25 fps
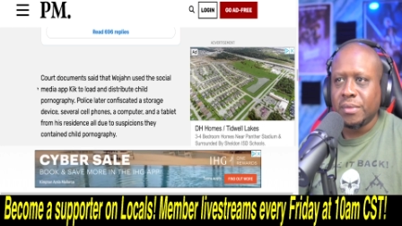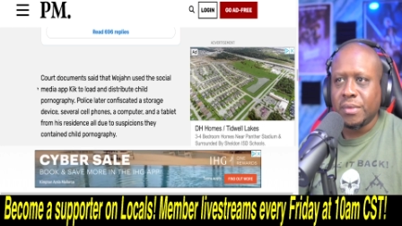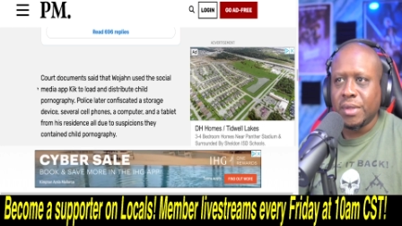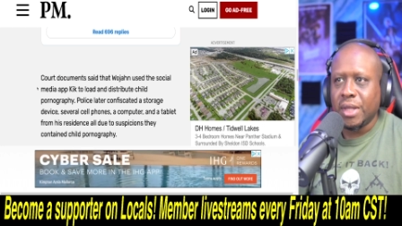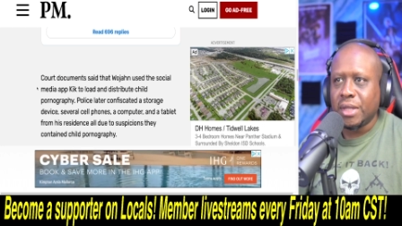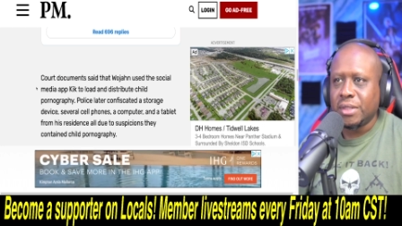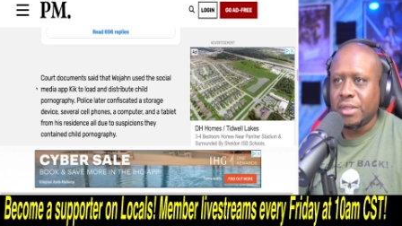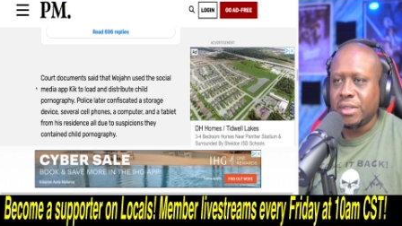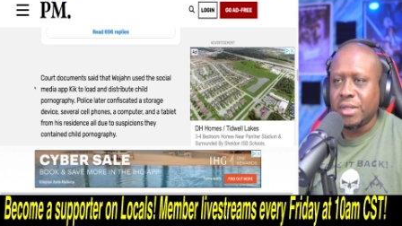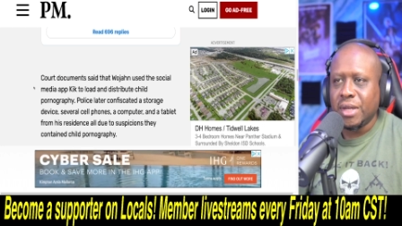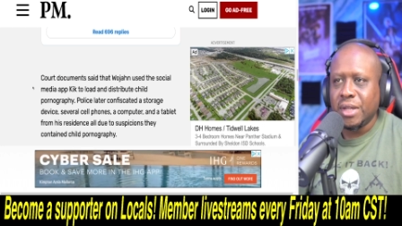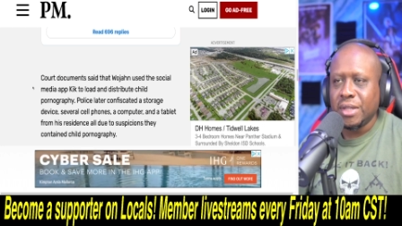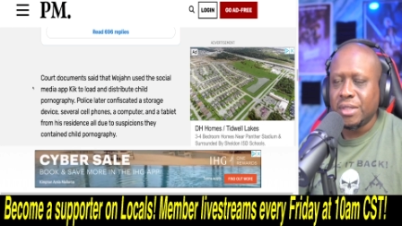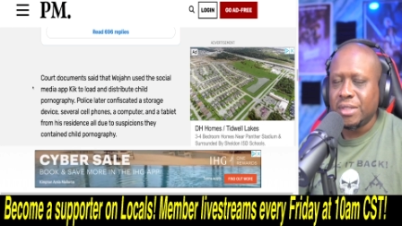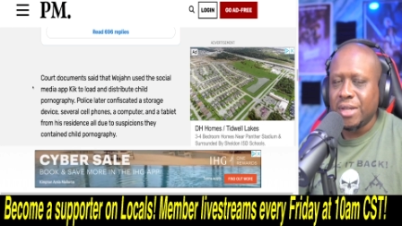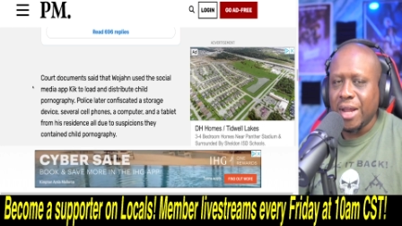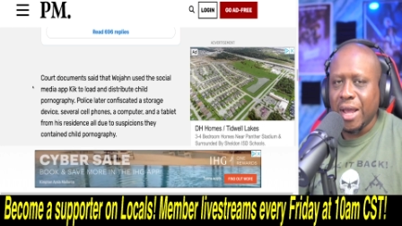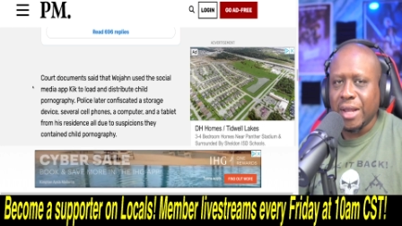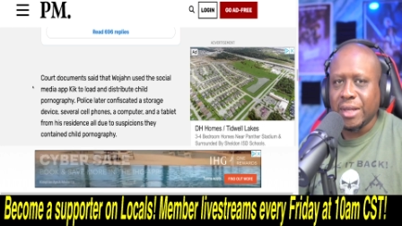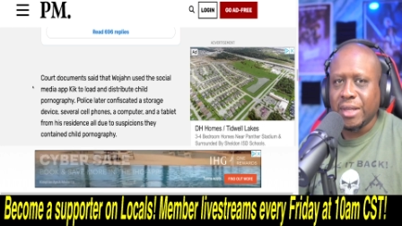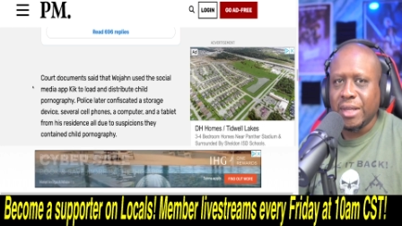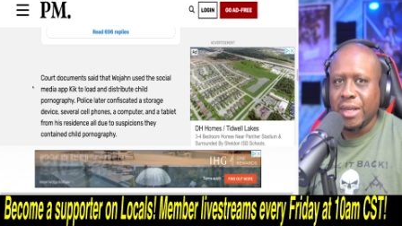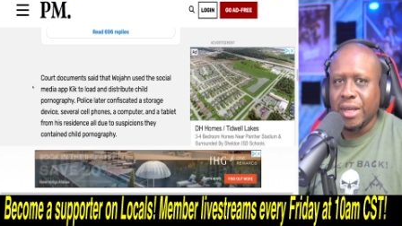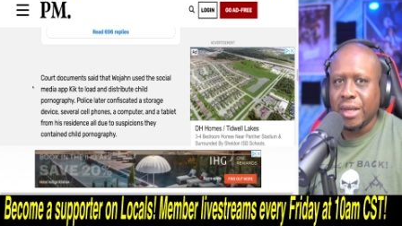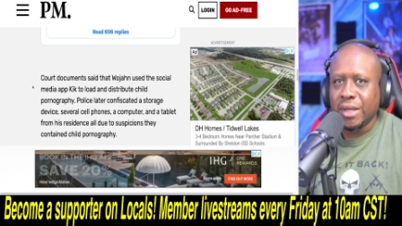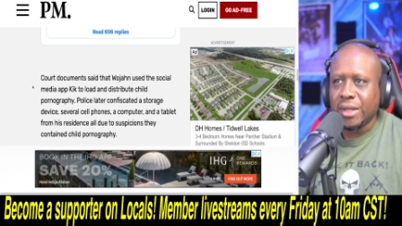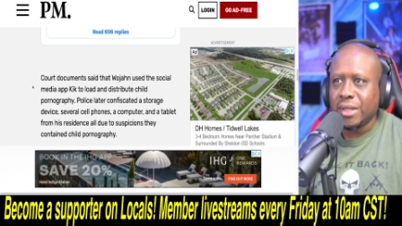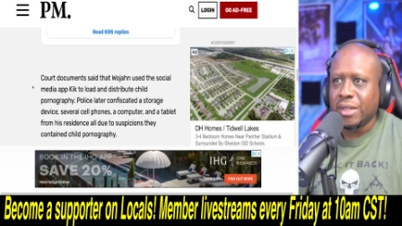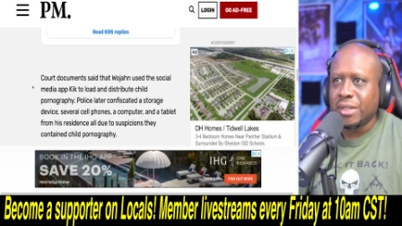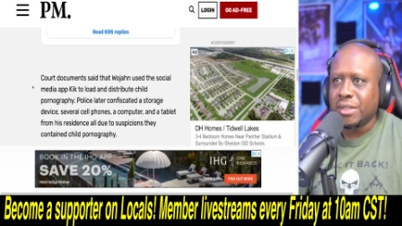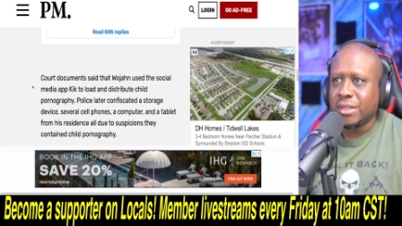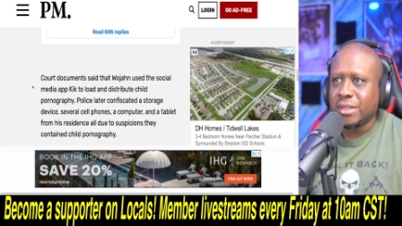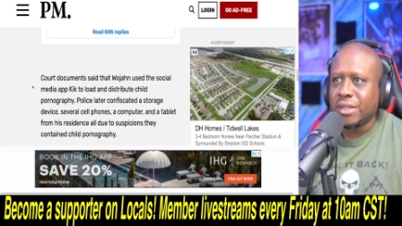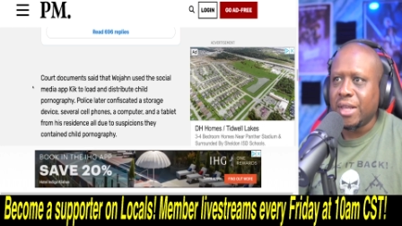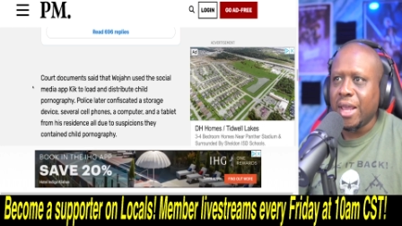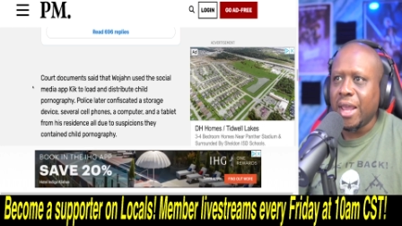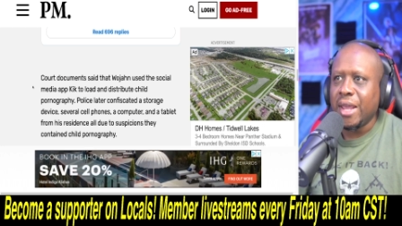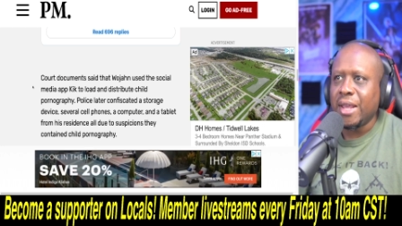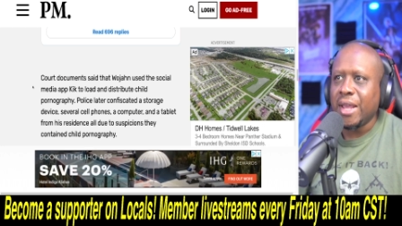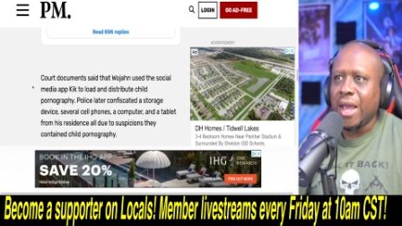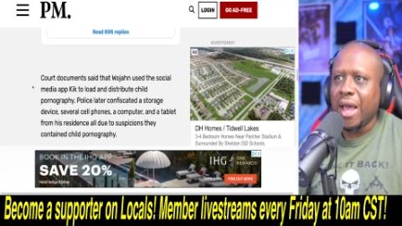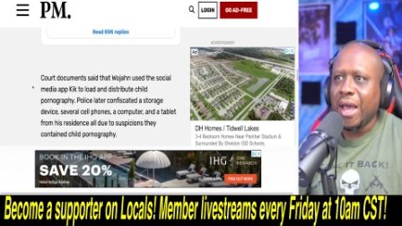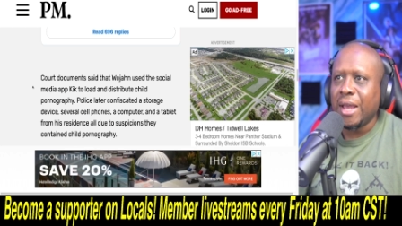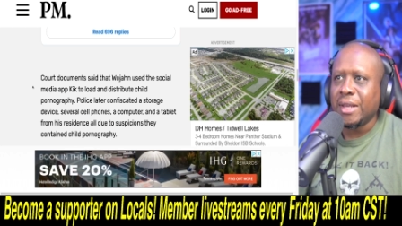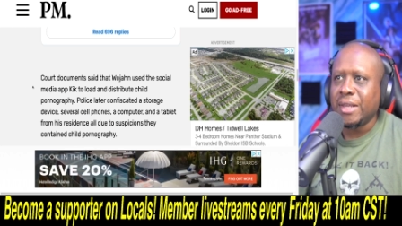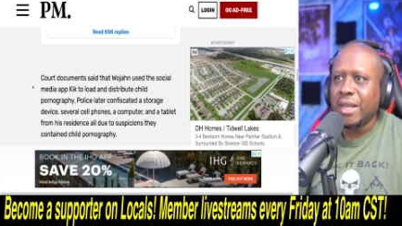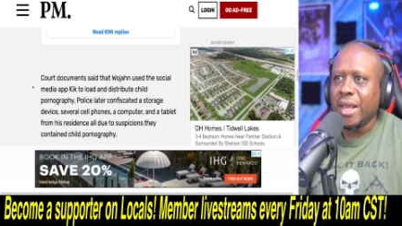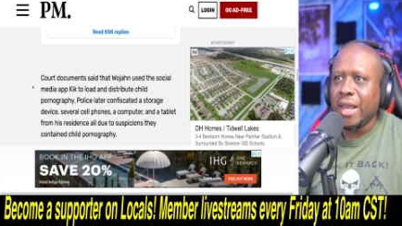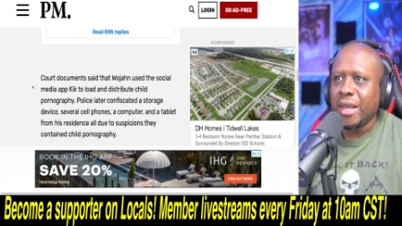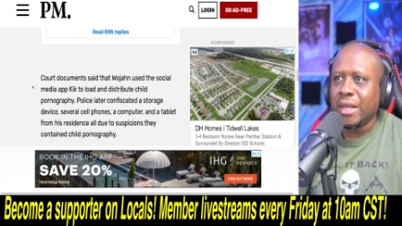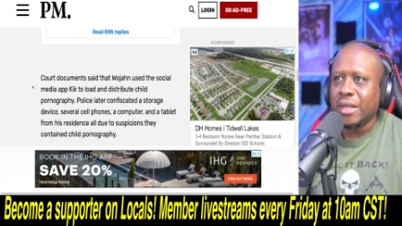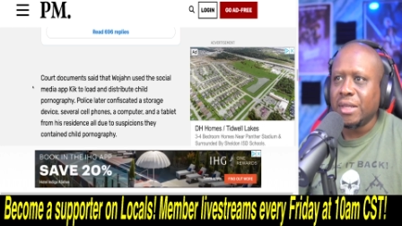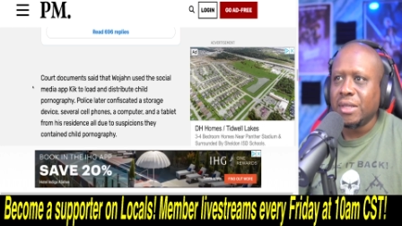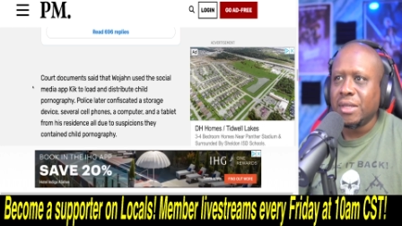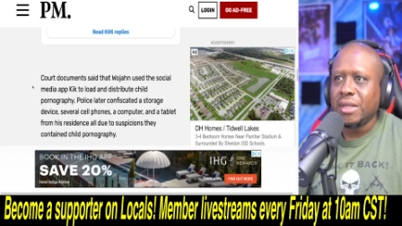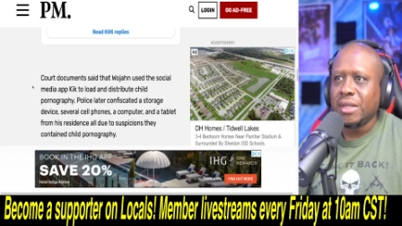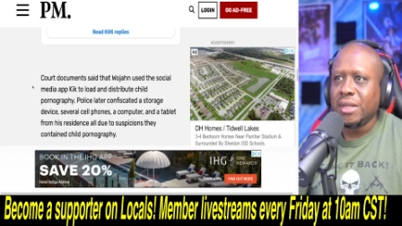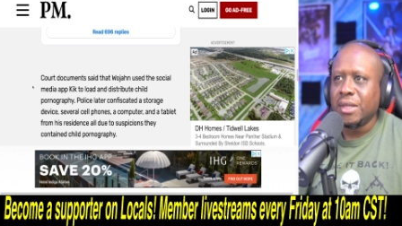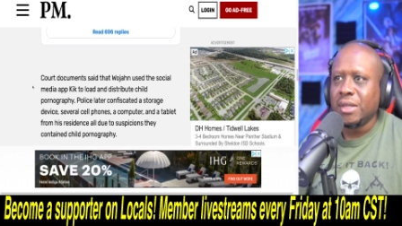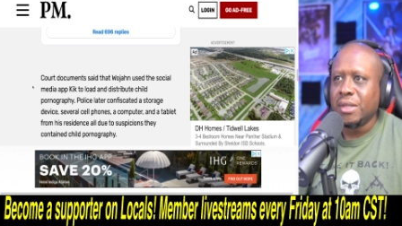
It's not Kick. It's K-I-K.